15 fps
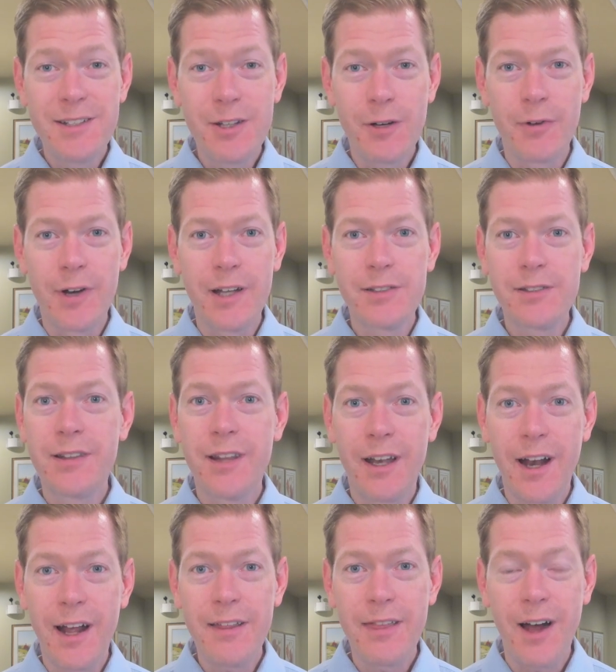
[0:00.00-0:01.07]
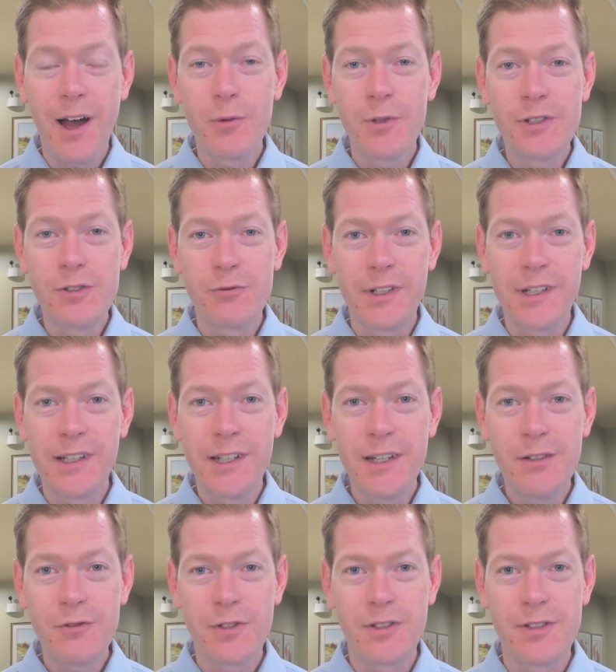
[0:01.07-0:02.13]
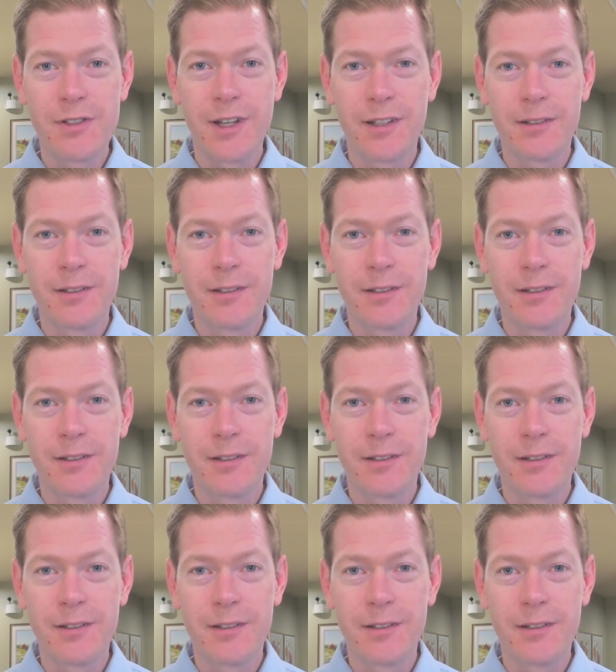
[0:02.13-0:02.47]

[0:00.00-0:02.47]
to risk that I thought was really interesting.